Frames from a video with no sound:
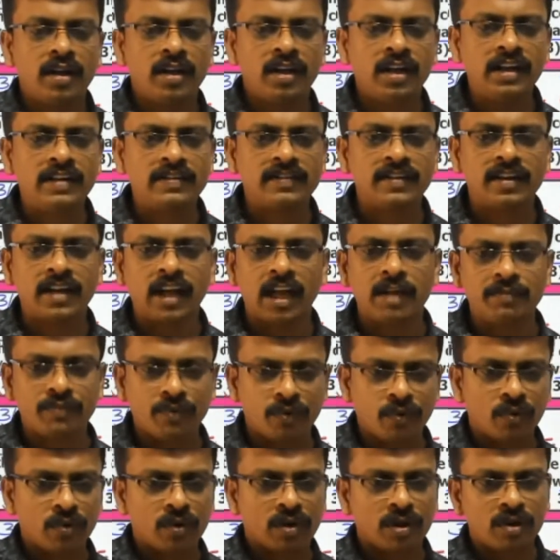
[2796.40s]
it's the time
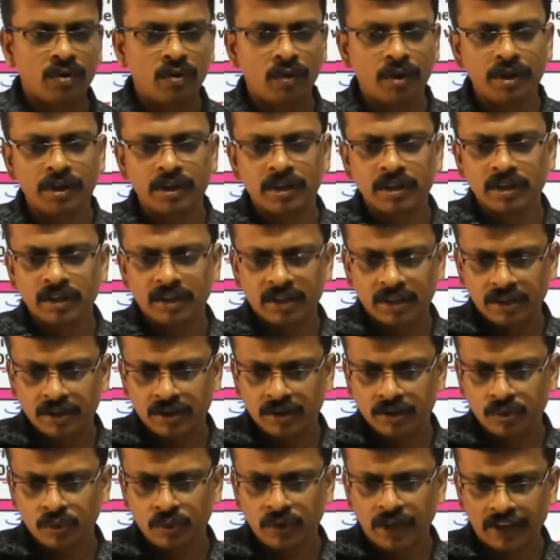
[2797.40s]
for going
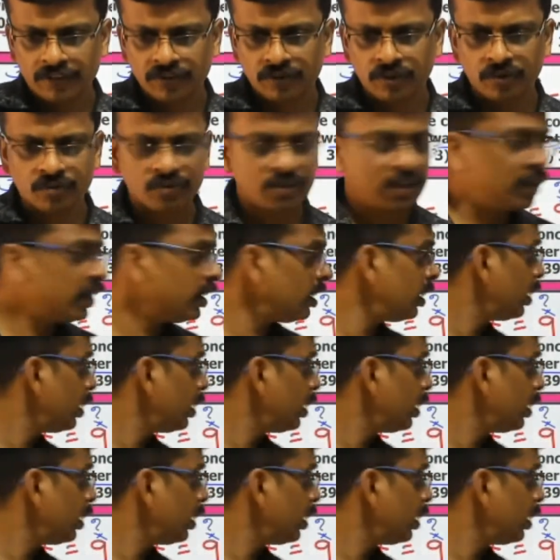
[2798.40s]
to next question.